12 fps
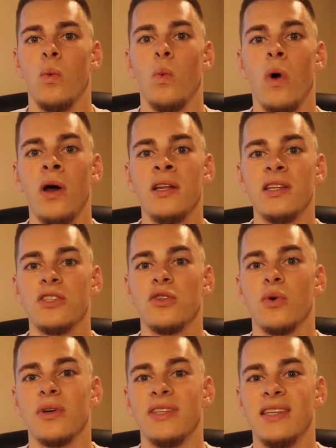One is
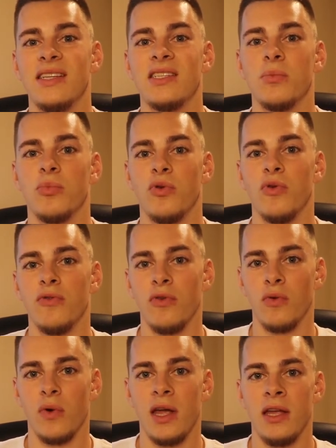your
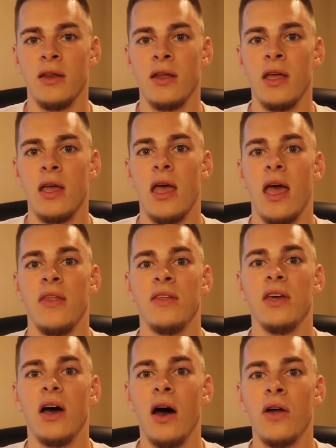disapproval rate, and
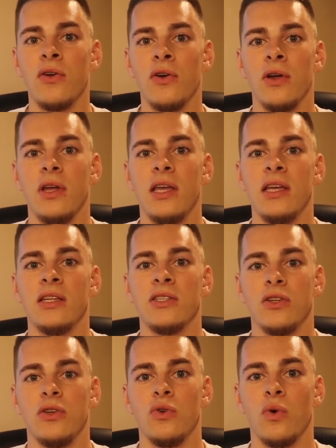the other
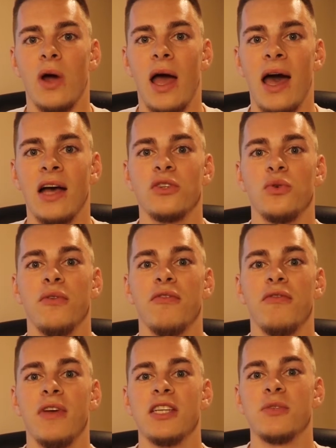is your actual
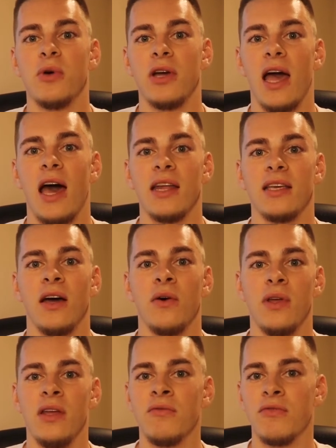Facebook ad
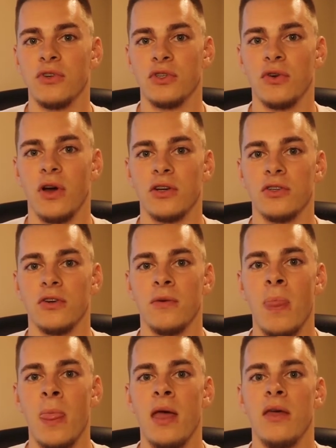account
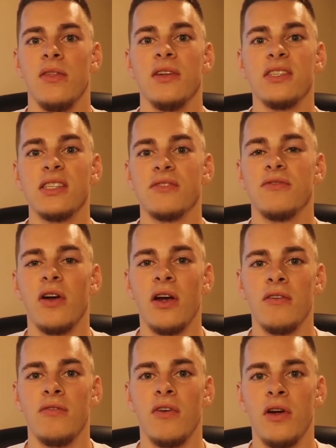infrastructure. This is
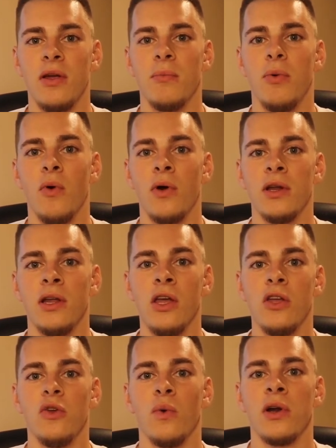very, very important.
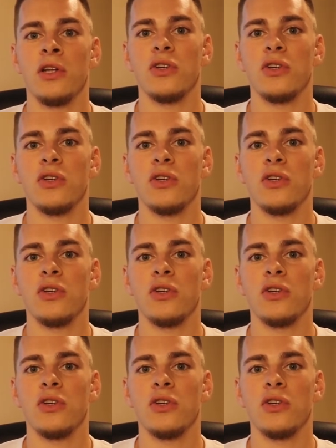You want to